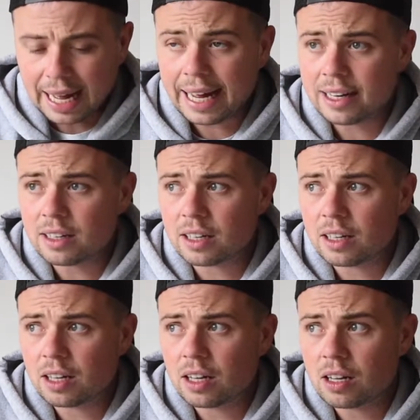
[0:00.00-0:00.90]
And
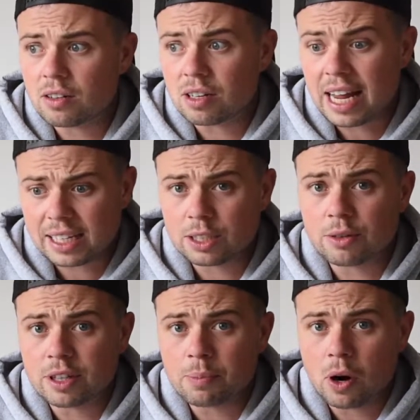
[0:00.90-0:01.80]

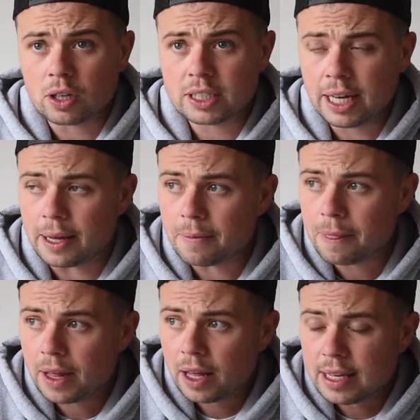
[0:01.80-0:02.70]
Leicester in the box seat.
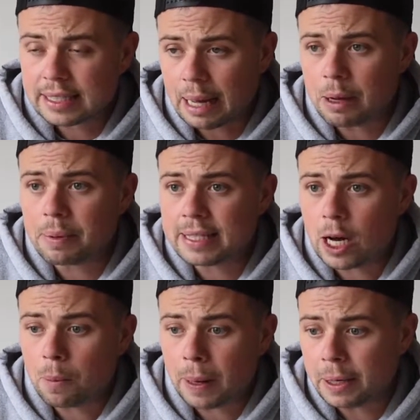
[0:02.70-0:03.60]
Samit
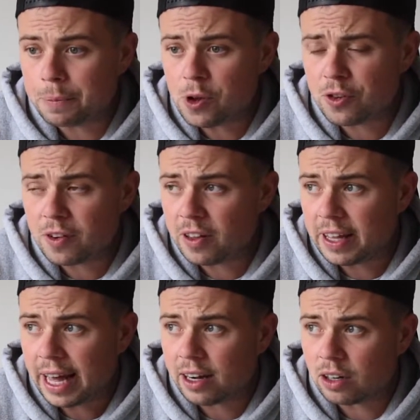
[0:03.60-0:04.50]
Patel played beautifully at
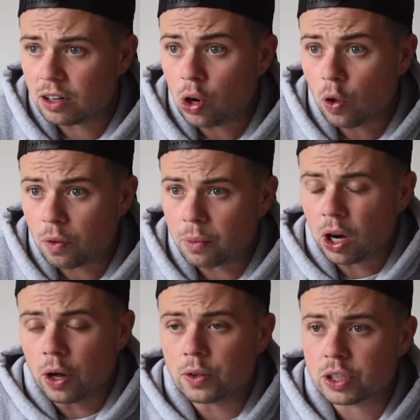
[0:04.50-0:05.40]
the end and got them
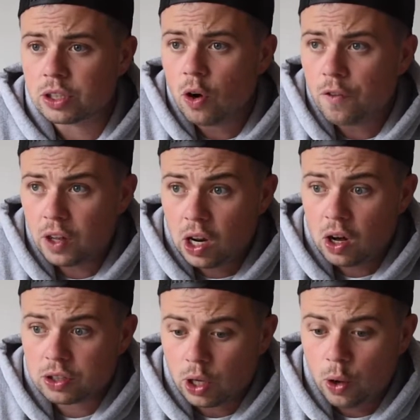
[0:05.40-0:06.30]
close. And off the
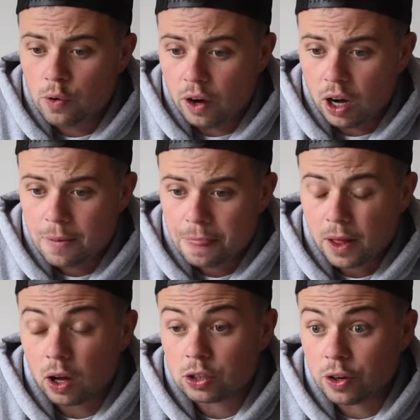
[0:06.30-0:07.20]
last
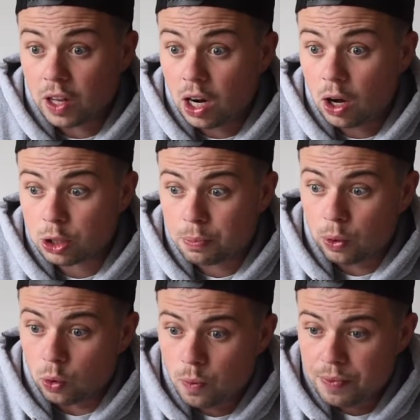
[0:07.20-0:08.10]
the last
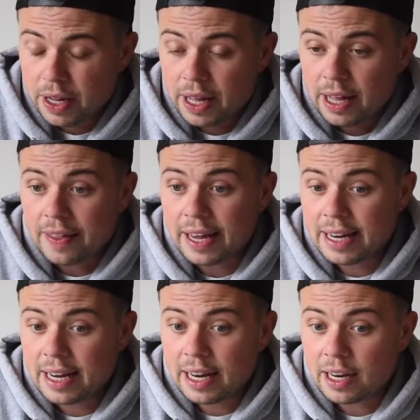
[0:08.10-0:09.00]
ball, they
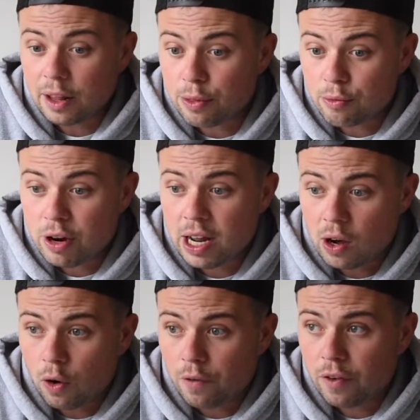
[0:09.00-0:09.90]
needed 3
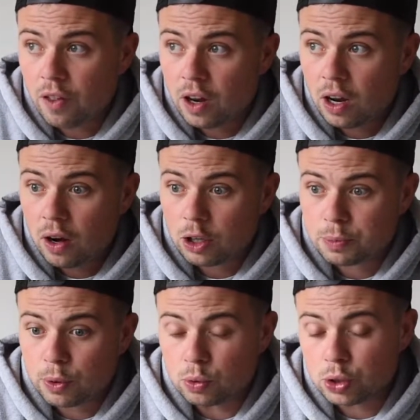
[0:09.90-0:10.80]
off the last ball.